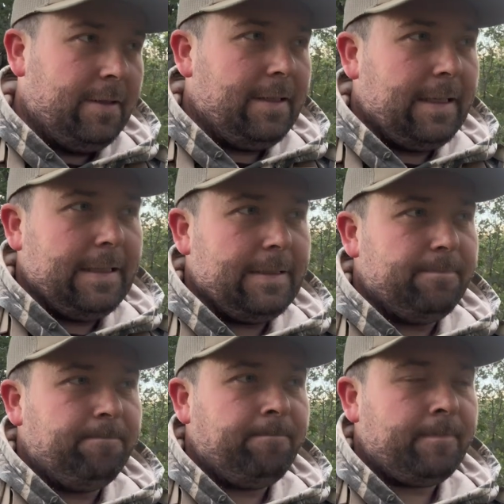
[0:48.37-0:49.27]

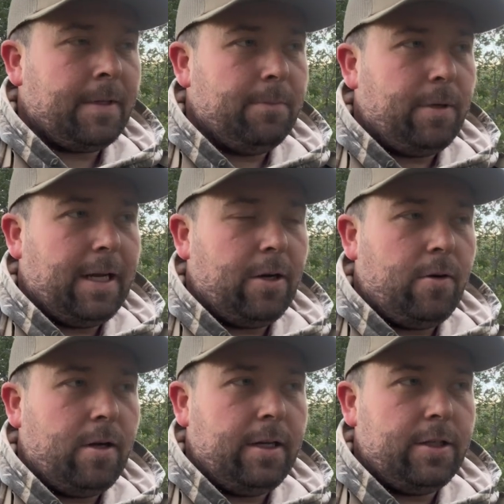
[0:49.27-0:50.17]
But I go
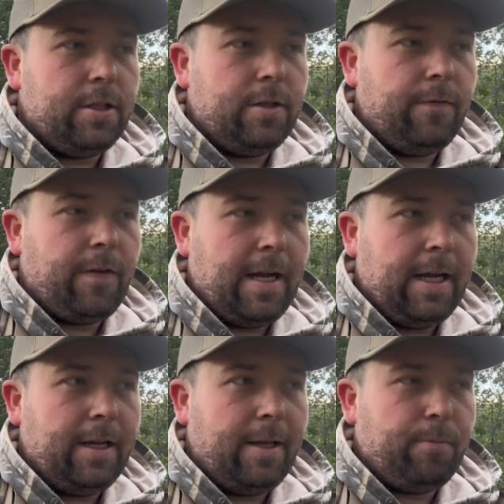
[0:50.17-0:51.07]
on and
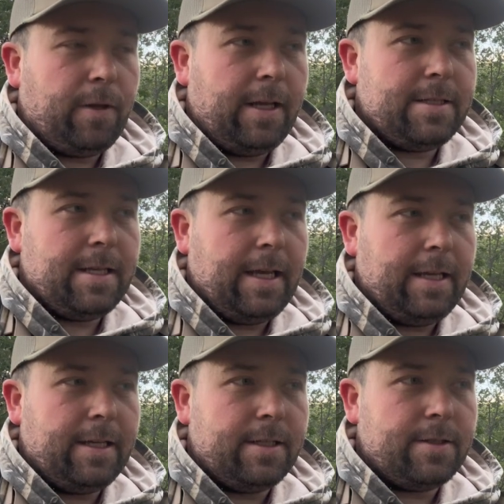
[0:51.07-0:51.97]
find a place that
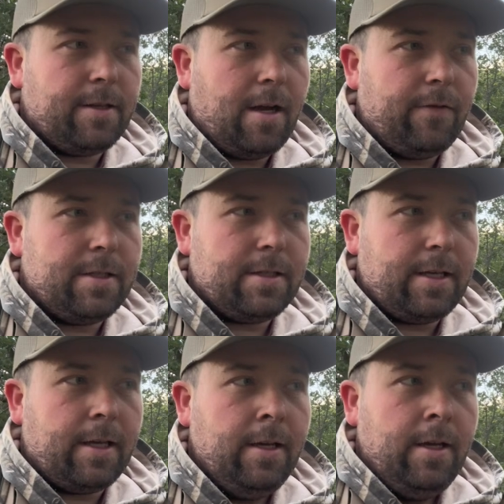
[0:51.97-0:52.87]
is
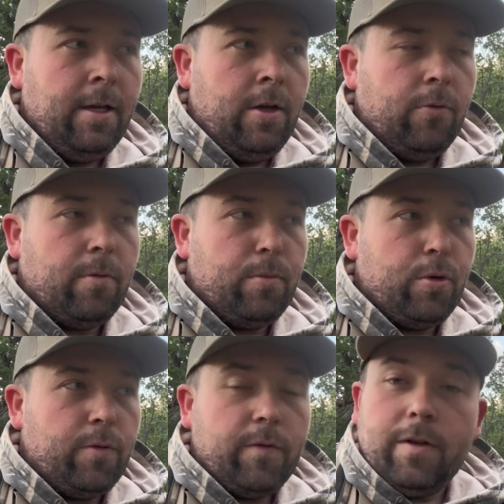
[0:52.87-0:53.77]
obviously
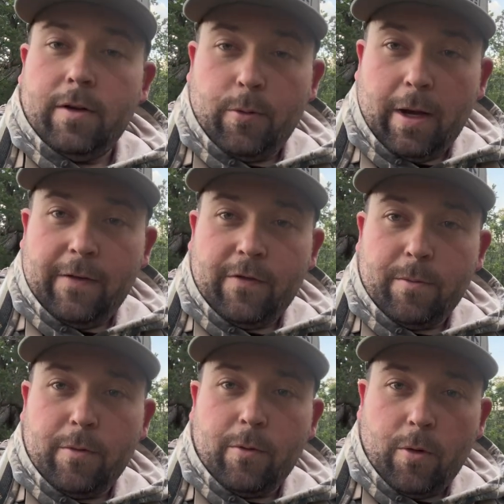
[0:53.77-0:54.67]
removed away
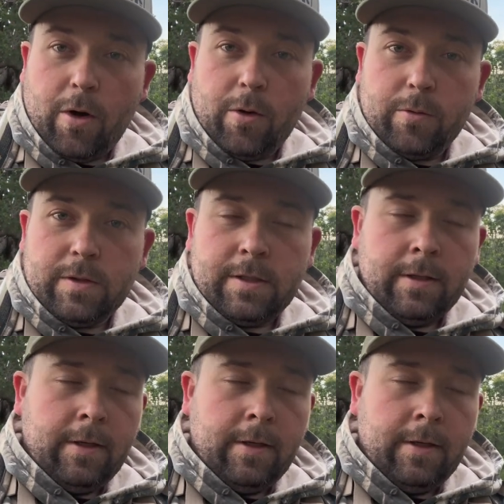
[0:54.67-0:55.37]
from roads.